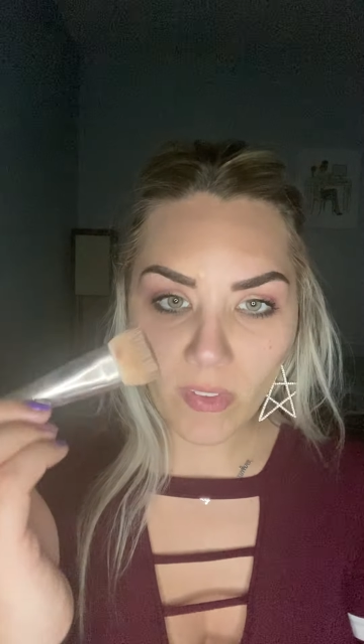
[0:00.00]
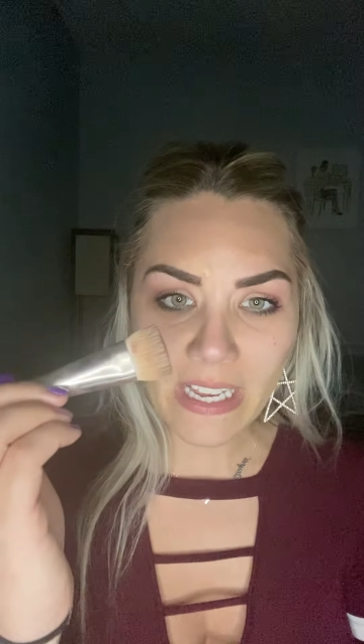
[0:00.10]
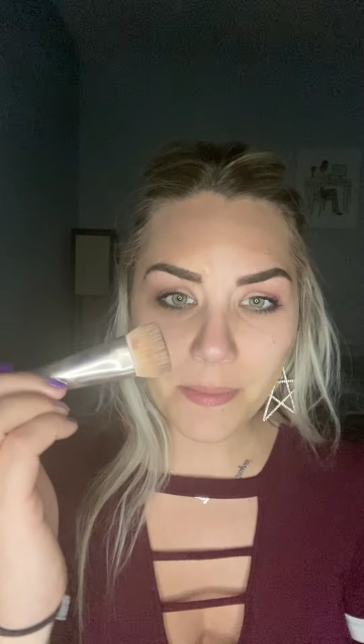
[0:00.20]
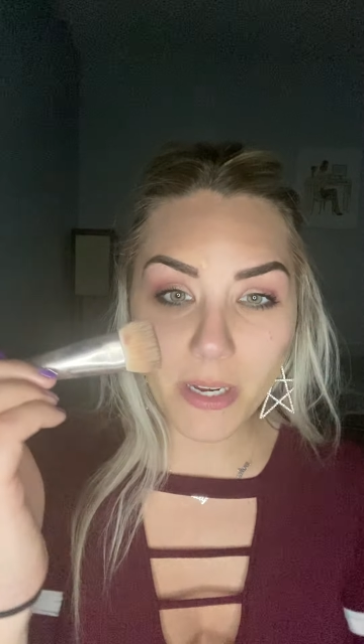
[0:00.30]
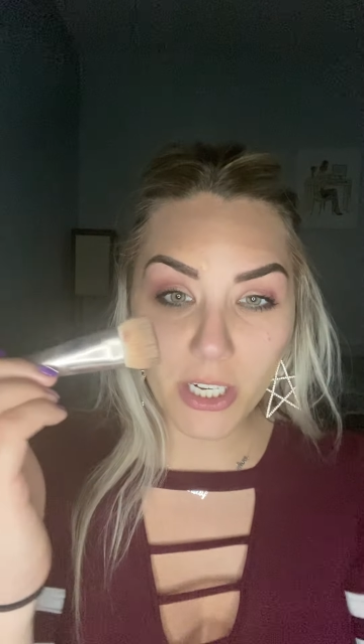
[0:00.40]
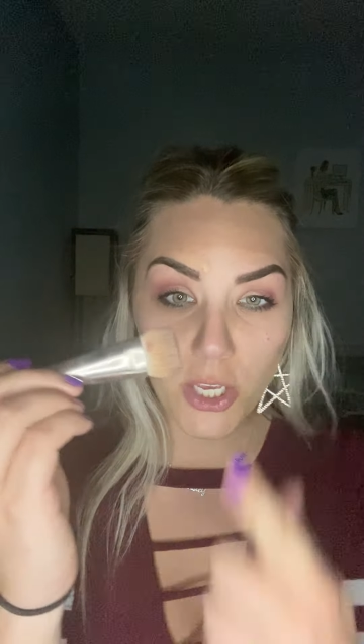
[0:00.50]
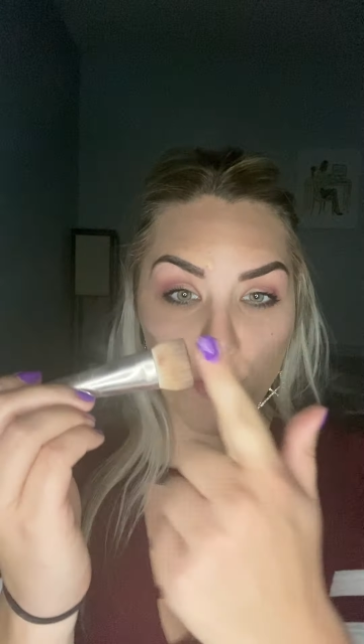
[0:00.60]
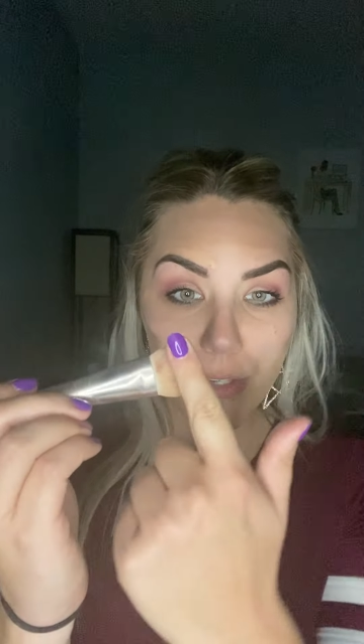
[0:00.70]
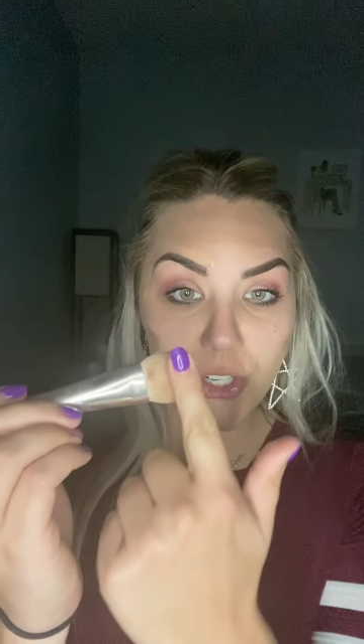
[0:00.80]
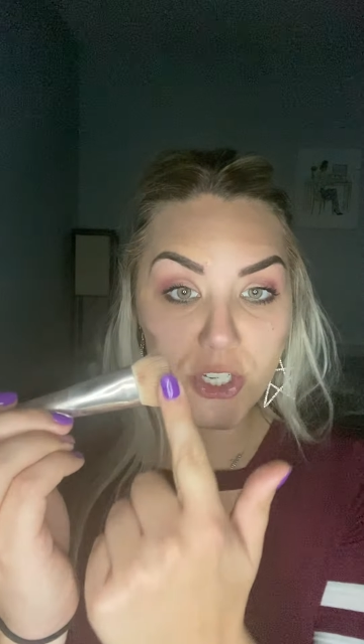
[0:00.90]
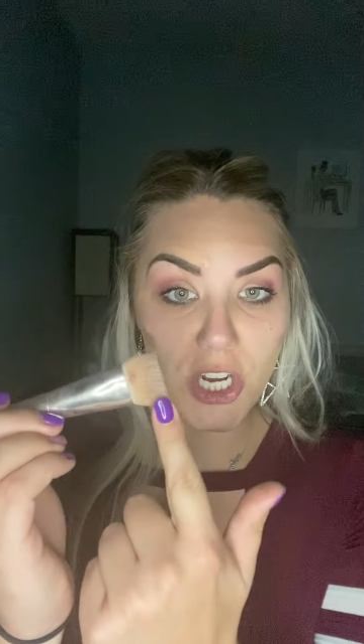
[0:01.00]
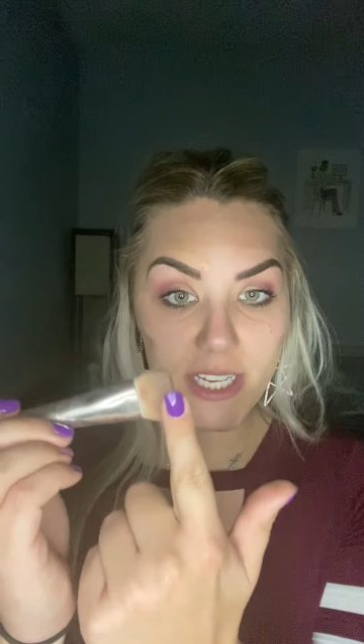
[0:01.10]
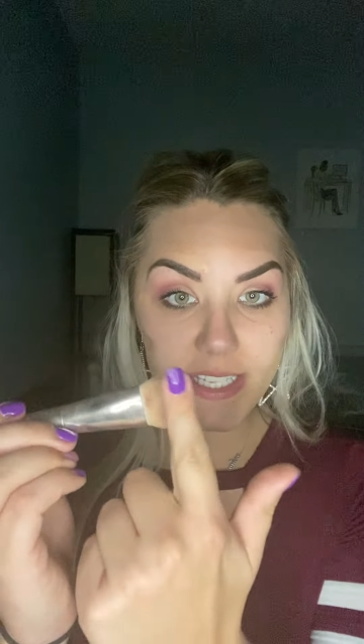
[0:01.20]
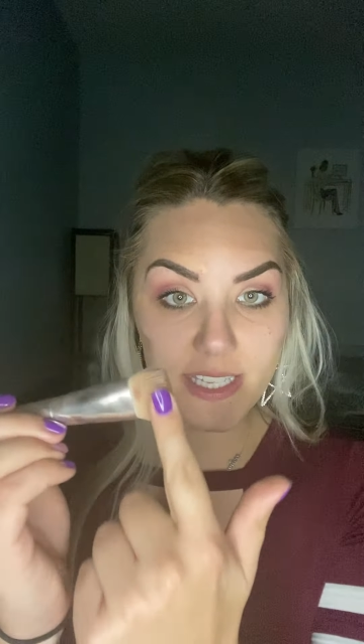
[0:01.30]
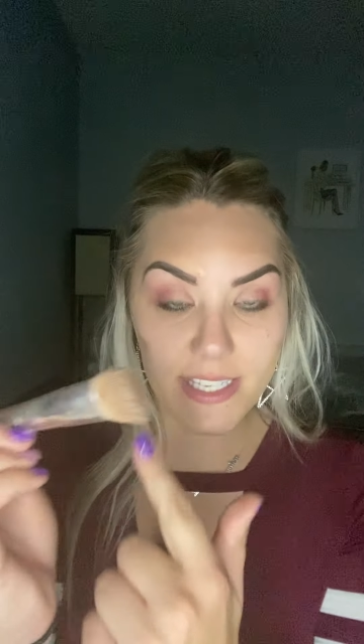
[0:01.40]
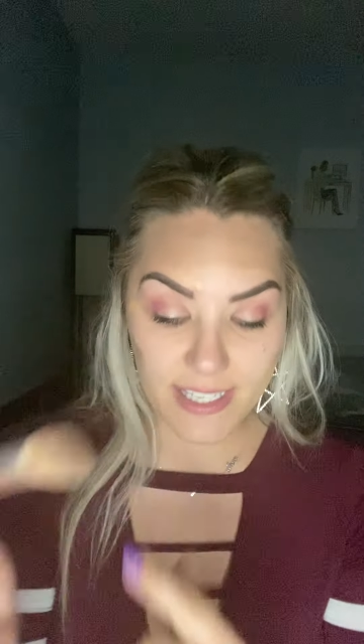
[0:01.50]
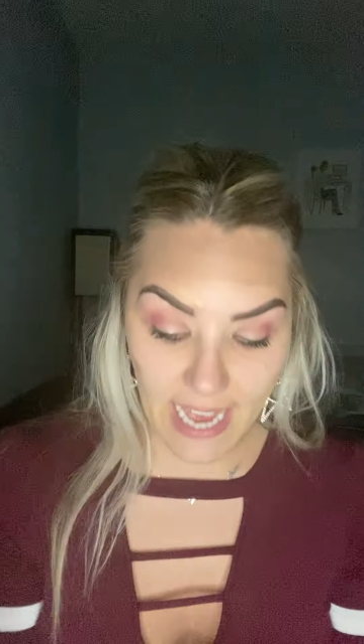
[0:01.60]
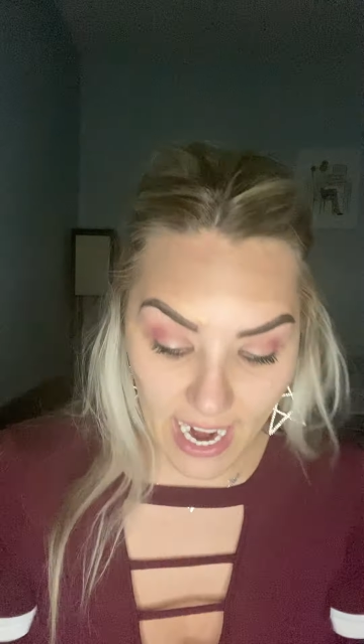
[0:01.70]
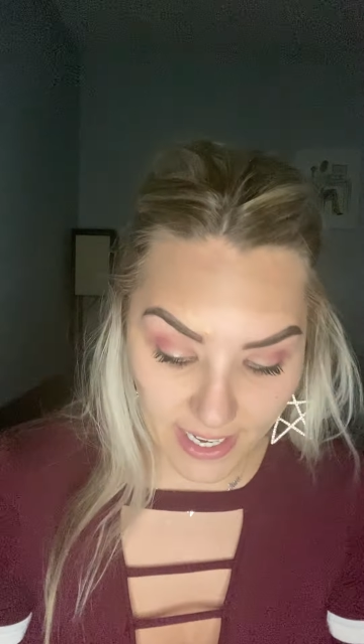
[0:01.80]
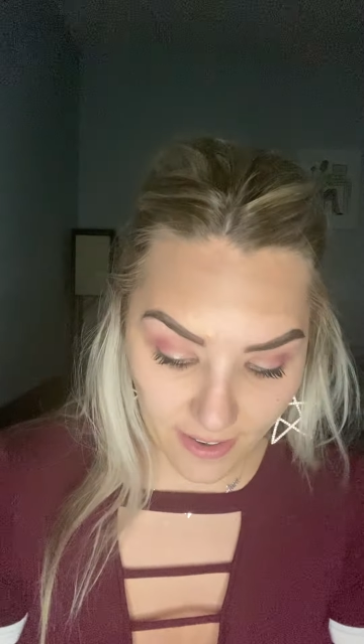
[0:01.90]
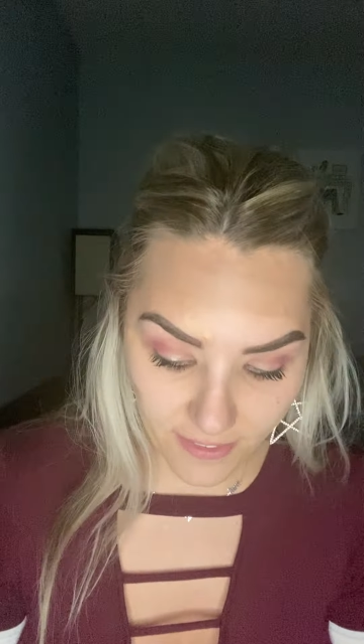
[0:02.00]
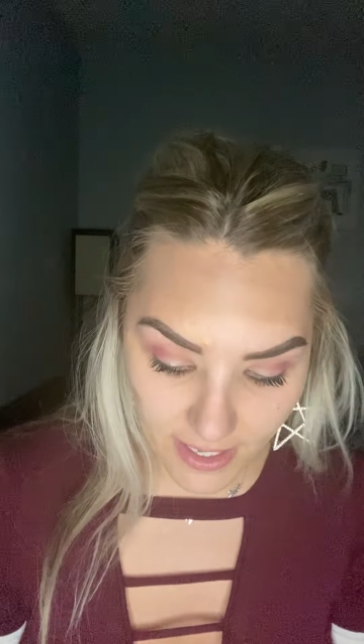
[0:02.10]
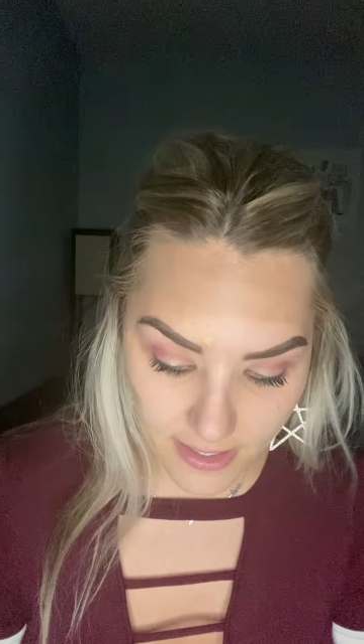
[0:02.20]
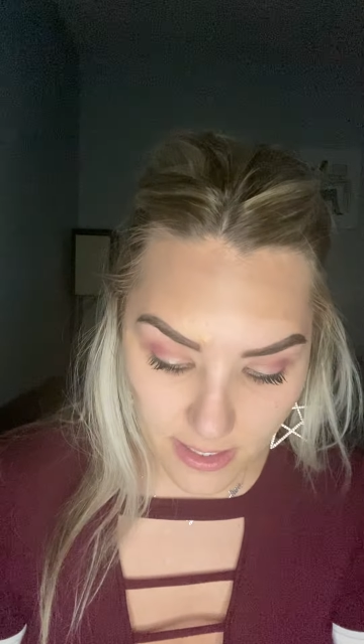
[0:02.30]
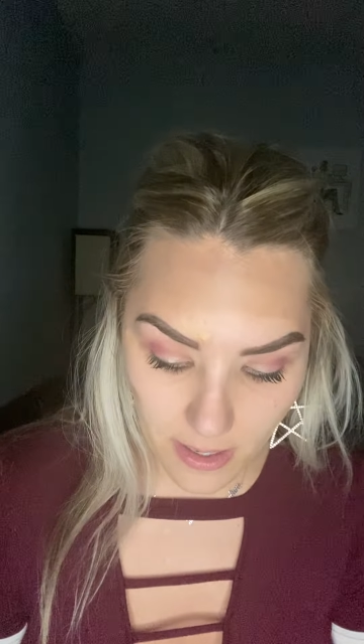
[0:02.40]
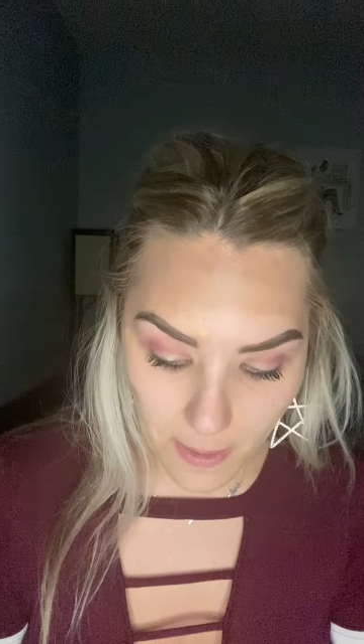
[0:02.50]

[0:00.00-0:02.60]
and I'm gonna use just the side of it.